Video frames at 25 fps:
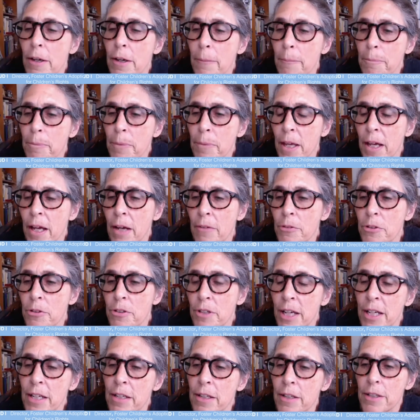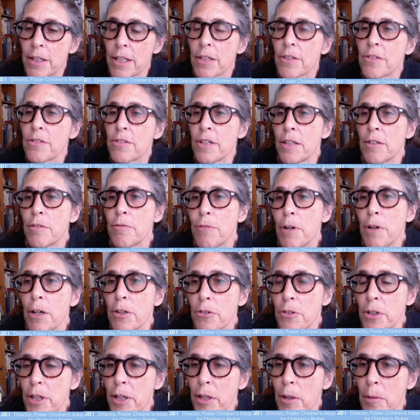have stayed in the extended
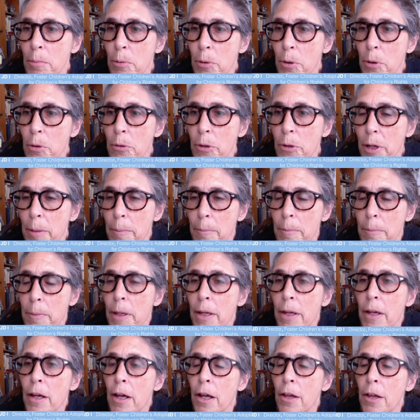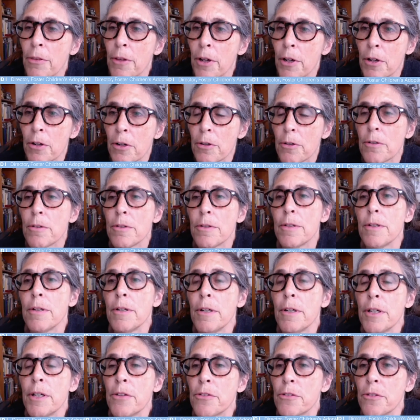foster care program. They're
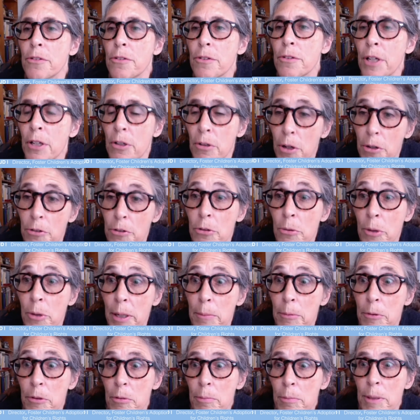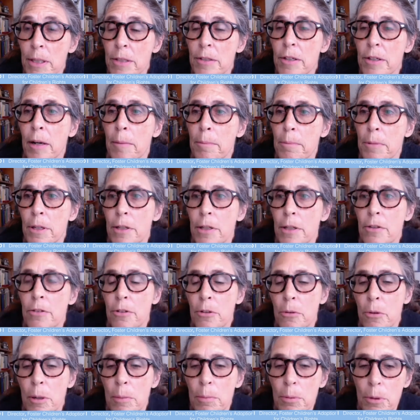also able to be adopted. So
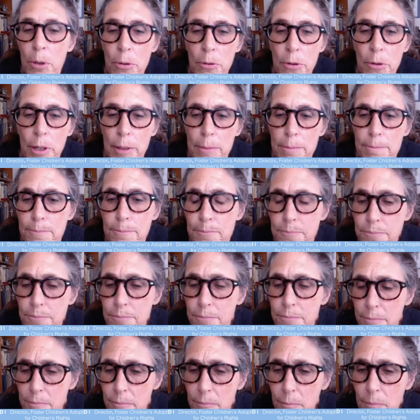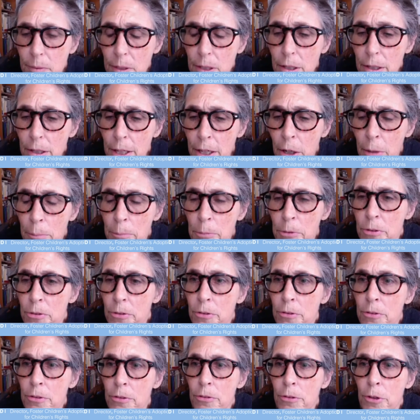our program helps
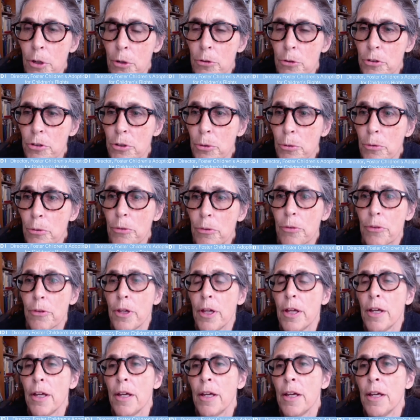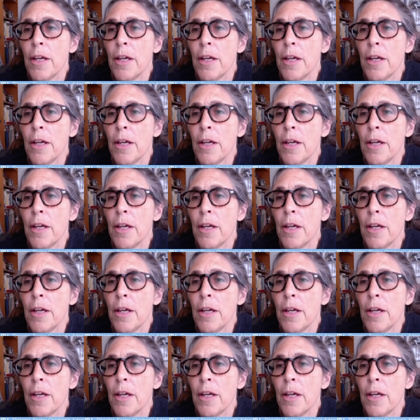those youth. In